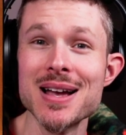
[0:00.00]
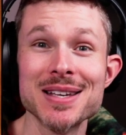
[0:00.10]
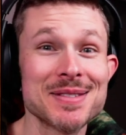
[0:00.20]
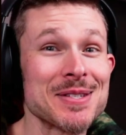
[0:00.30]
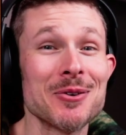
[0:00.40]

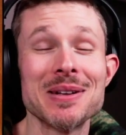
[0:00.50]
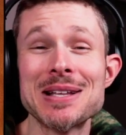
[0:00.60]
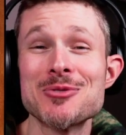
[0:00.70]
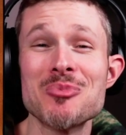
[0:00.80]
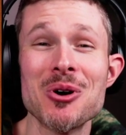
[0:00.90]
considering
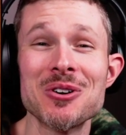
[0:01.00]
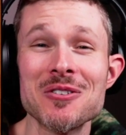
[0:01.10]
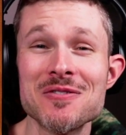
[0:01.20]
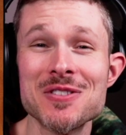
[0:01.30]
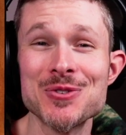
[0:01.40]
that's part of
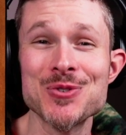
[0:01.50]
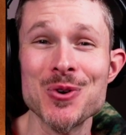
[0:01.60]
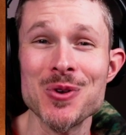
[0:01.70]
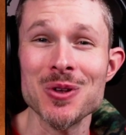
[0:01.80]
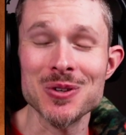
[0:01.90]
the
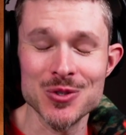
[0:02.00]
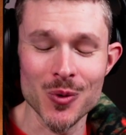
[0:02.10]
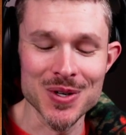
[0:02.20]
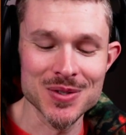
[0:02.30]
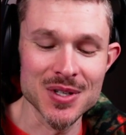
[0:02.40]

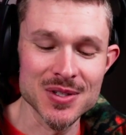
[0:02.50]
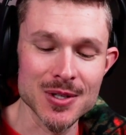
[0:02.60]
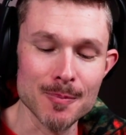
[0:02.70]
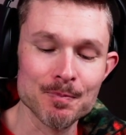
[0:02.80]
circulatory system.